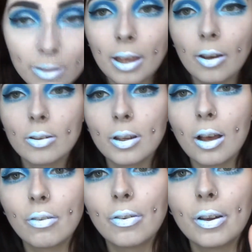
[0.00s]
There goes
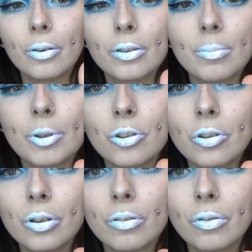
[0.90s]
half of it onto my
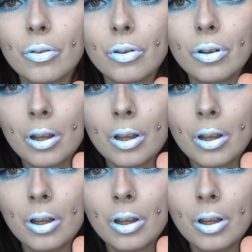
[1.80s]
studio floor.